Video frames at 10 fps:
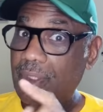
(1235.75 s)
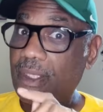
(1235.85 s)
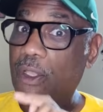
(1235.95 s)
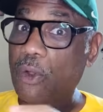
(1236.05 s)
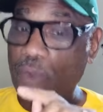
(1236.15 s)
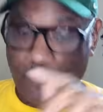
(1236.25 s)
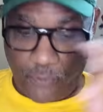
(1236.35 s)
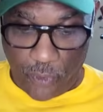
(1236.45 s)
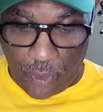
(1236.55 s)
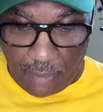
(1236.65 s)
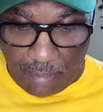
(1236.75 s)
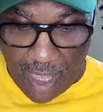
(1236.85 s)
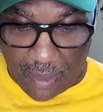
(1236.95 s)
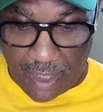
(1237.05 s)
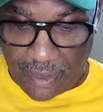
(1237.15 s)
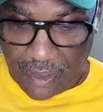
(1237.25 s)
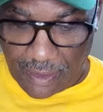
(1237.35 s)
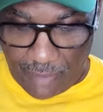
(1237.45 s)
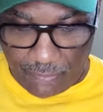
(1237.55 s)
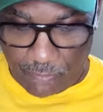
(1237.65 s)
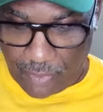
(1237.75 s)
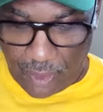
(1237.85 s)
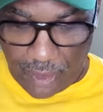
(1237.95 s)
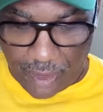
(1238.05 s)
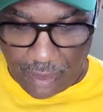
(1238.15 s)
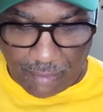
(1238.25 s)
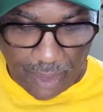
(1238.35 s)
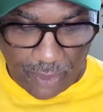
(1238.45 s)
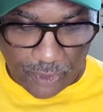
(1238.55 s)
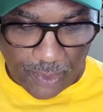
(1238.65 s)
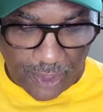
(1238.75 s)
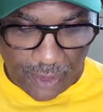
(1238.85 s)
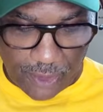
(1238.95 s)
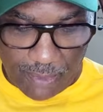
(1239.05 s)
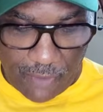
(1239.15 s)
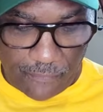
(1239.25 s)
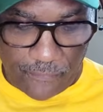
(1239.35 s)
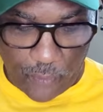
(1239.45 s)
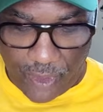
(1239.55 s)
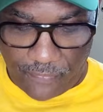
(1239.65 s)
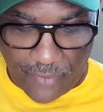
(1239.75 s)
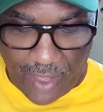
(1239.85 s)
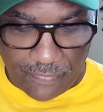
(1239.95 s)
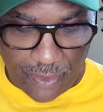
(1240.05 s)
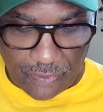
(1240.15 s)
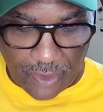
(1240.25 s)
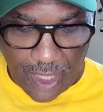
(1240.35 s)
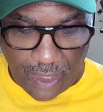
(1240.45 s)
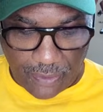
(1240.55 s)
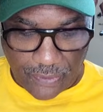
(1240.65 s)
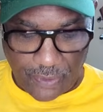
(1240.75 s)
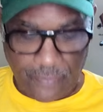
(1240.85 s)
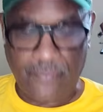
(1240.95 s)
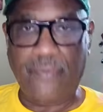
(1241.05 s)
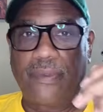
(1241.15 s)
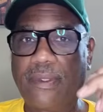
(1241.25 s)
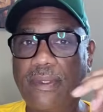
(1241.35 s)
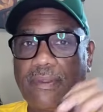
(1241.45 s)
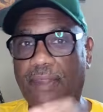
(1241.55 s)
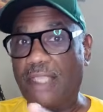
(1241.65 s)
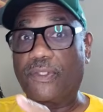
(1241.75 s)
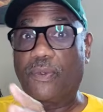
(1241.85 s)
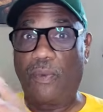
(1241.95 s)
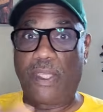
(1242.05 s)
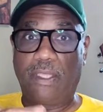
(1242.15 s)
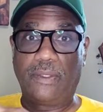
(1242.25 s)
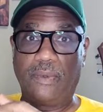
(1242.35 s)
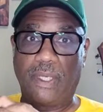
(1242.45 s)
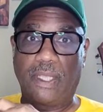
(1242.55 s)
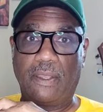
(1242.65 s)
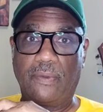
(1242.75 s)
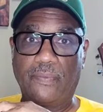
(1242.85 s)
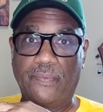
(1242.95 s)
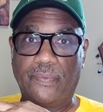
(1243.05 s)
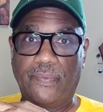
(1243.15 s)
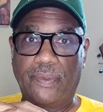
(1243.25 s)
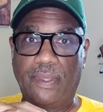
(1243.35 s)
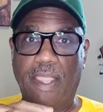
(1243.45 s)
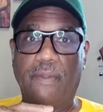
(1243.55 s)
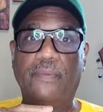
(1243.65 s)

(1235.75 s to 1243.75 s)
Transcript: Goes for about, I think I'm looking at my notes, but I think it's about $4,500. That's the way that you want to go. Now,